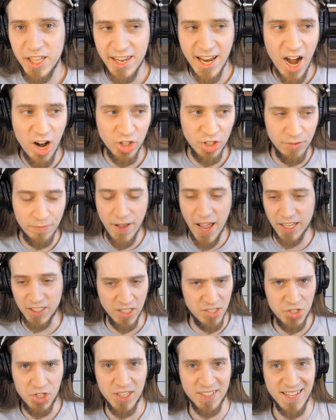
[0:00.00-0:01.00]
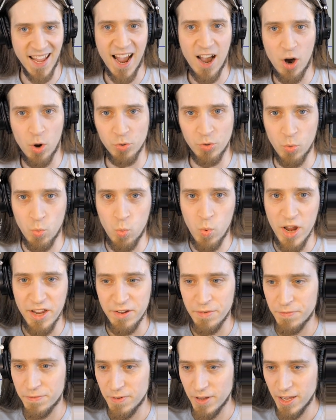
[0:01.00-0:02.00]
an artifact, it's just how
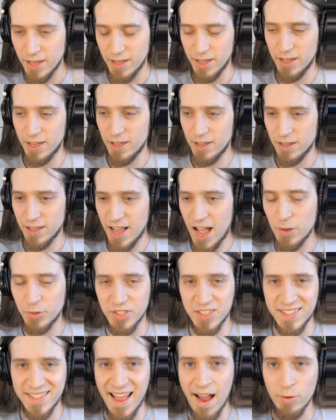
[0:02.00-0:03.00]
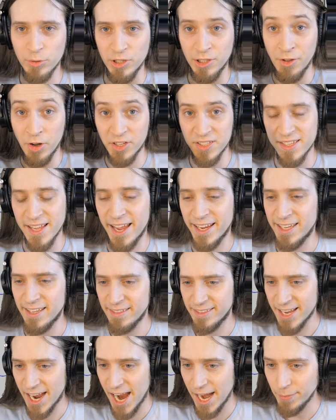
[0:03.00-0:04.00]
the sound looks like in
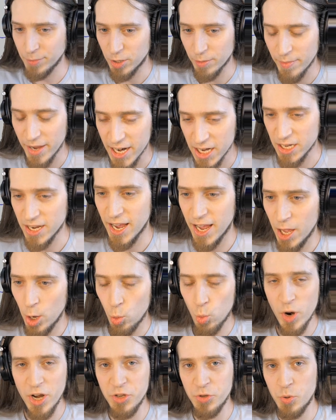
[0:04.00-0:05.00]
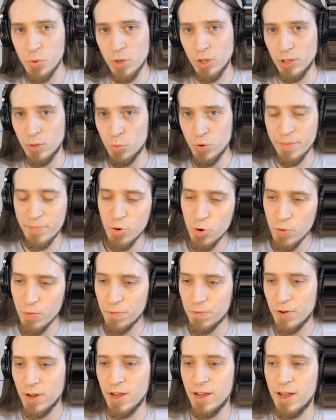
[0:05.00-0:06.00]
time domain when you remove